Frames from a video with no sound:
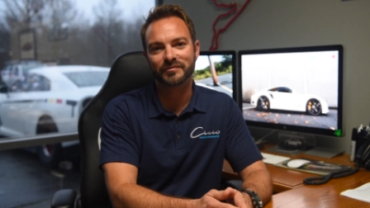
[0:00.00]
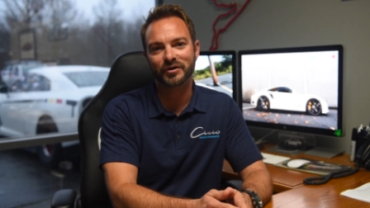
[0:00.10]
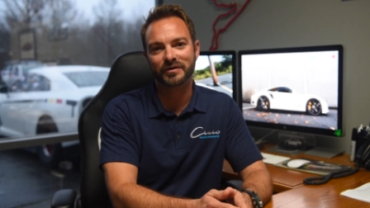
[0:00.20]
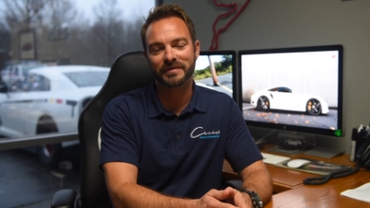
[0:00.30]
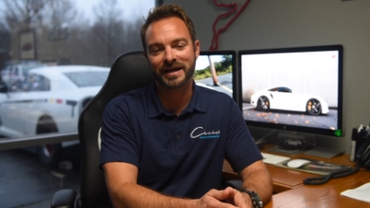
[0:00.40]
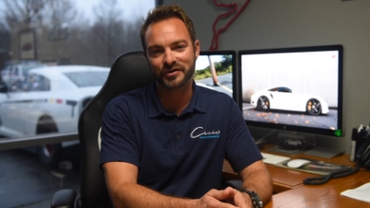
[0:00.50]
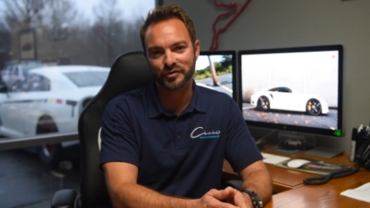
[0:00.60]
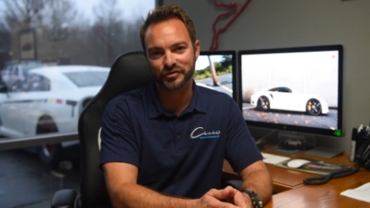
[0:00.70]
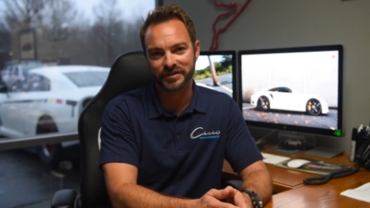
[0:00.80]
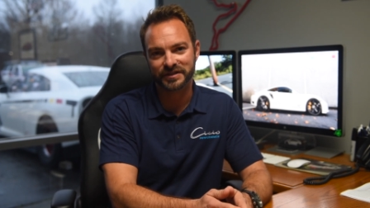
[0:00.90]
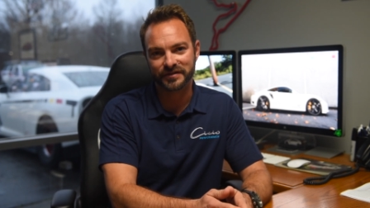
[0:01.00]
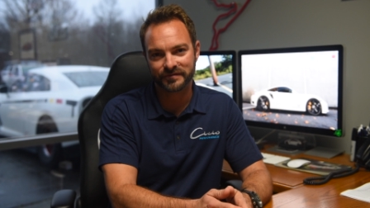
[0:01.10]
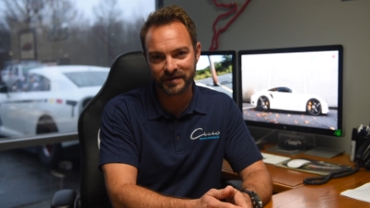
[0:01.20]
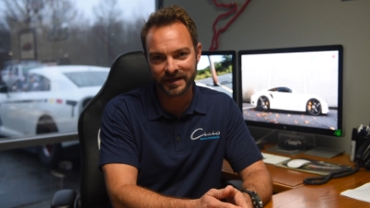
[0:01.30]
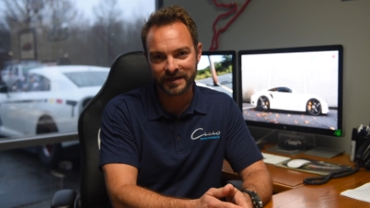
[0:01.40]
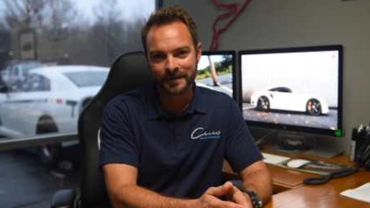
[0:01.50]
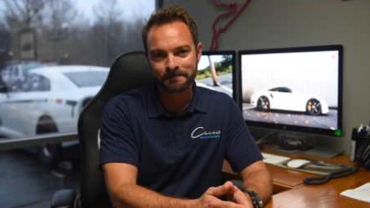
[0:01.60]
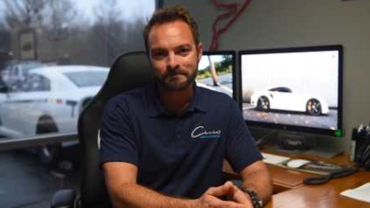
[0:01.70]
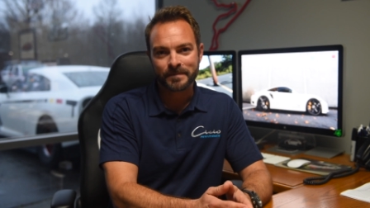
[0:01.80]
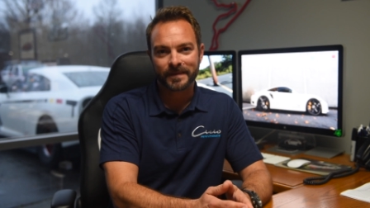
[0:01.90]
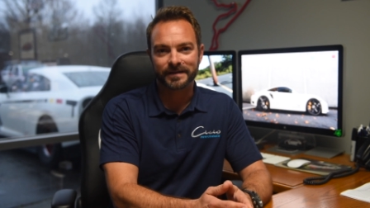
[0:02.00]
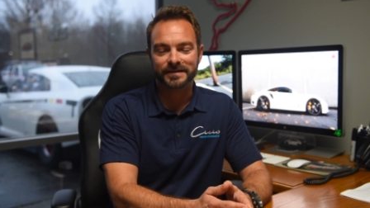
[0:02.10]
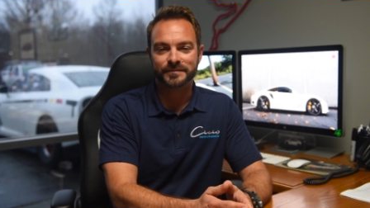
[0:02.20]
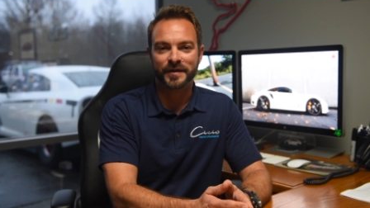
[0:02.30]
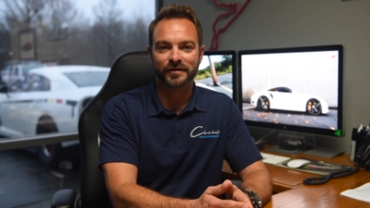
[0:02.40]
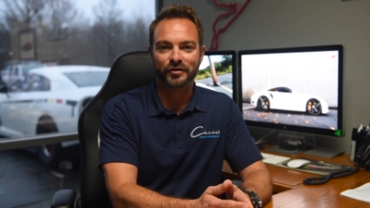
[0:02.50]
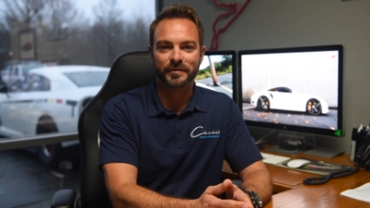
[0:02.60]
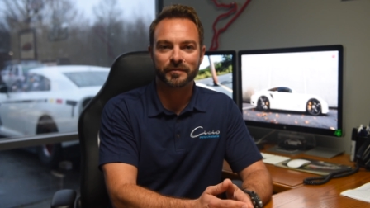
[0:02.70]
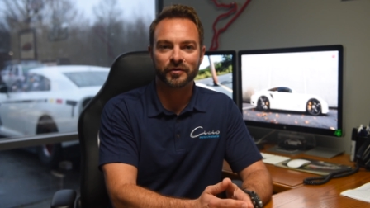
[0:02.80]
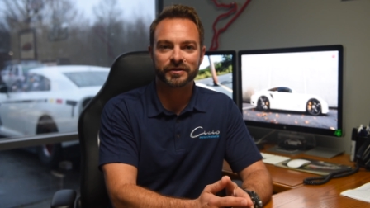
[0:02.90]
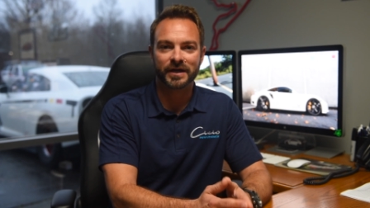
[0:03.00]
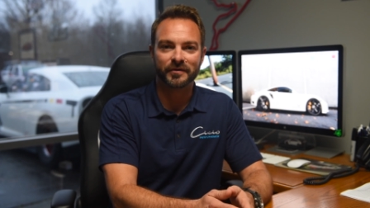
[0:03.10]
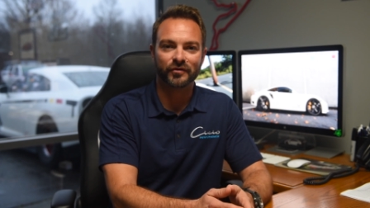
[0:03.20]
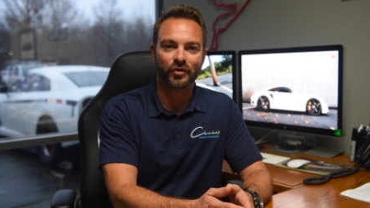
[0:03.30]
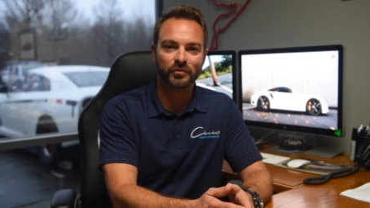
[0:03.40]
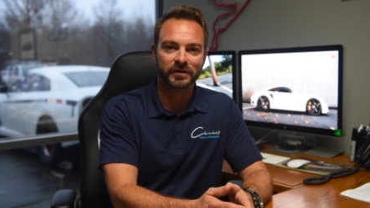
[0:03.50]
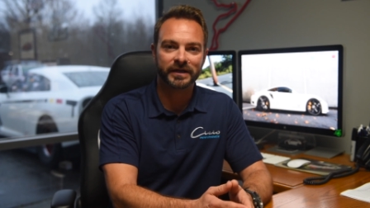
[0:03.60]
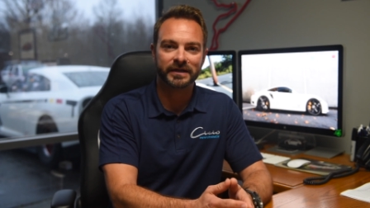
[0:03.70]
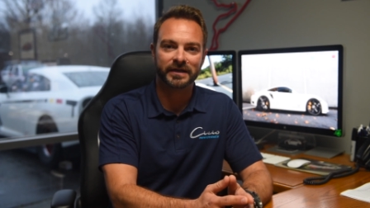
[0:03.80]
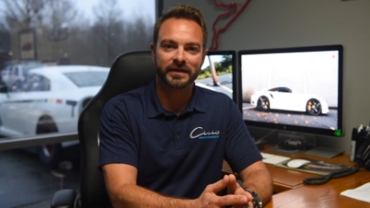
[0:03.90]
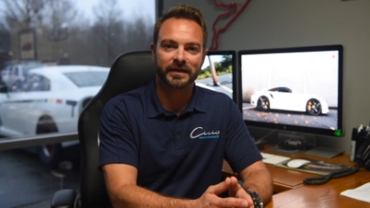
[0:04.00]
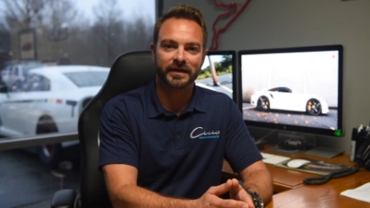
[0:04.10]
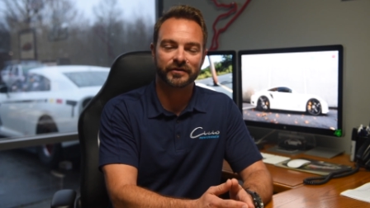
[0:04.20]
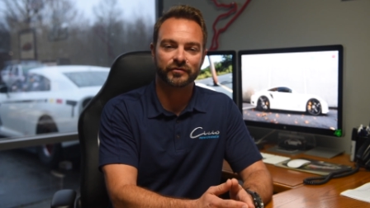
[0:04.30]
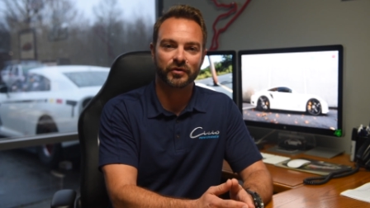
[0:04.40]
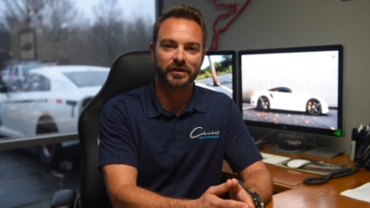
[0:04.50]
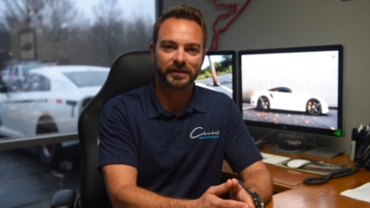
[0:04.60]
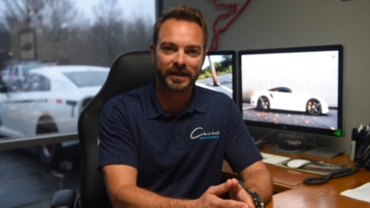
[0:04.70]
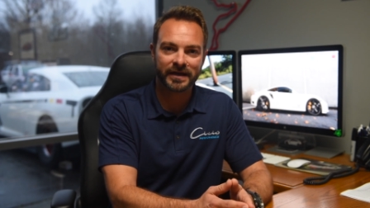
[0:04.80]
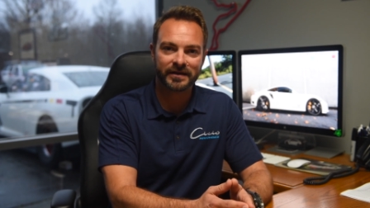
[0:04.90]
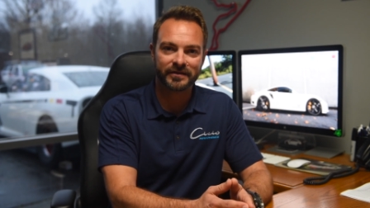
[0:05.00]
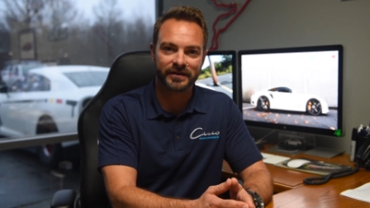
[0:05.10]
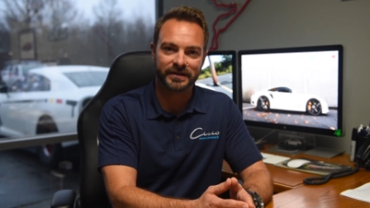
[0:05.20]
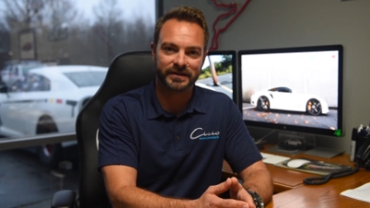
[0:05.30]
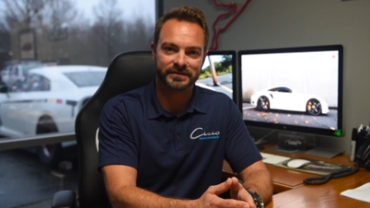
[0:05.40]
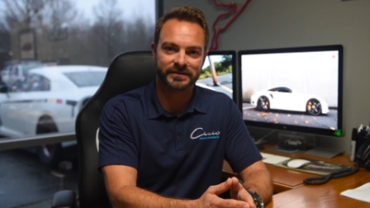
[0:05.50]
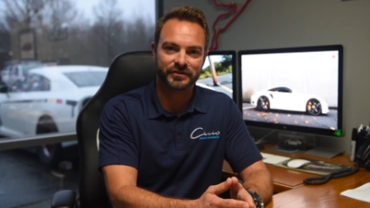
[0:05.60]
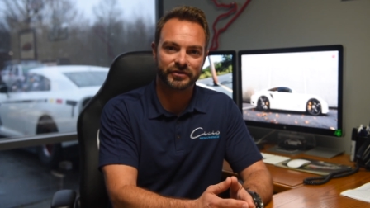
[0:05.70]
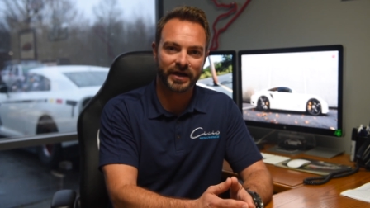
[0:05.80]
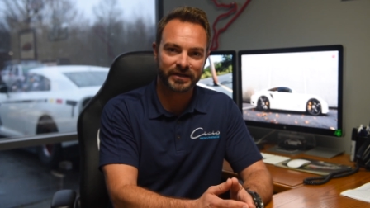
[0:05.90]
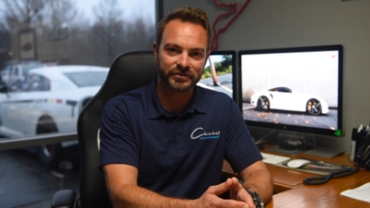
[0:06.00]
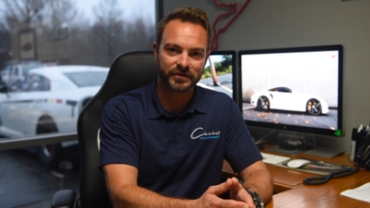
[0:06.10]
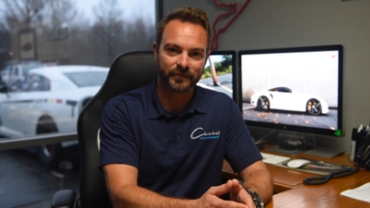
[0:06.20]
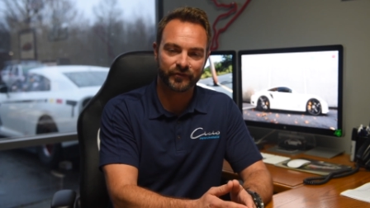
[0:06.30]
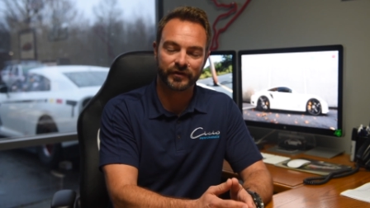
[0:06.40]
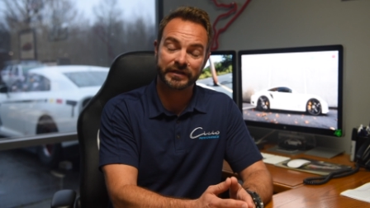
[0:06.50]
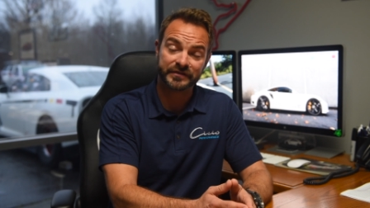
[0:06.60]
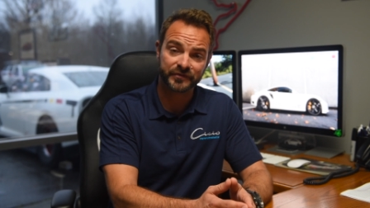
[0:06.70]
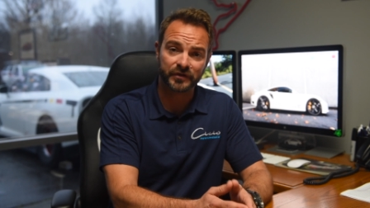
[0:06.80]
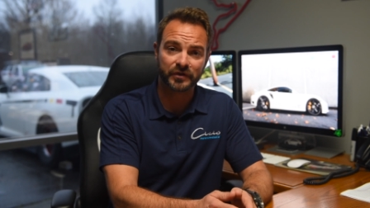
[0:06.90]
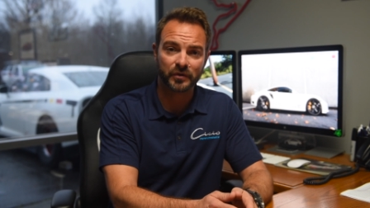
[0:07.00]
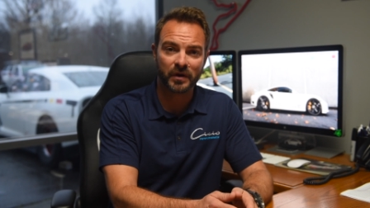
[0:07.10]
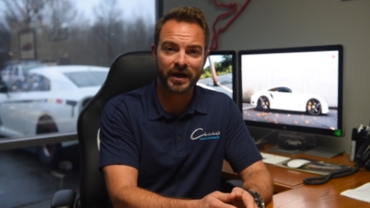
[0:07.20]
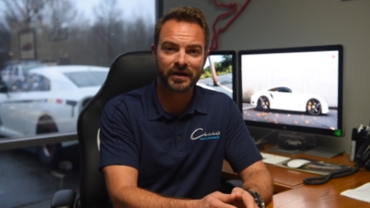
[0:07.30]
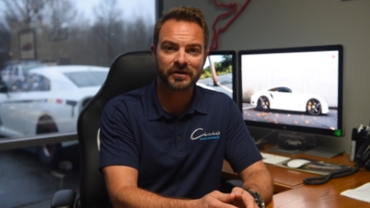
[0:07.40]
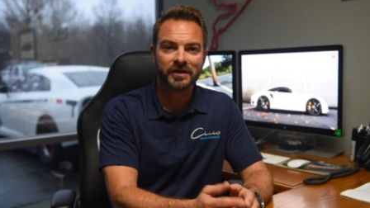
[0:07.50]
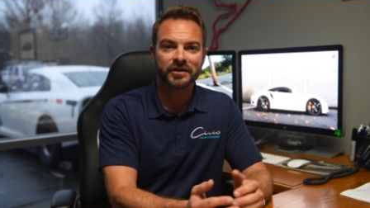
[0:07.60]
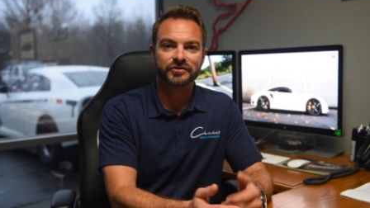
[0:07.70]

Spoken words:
He bought a manual GT3. He's going to spend a little bit more time at Roebling and at Road Atlanta than he is at the drag strip, for at least for a little while.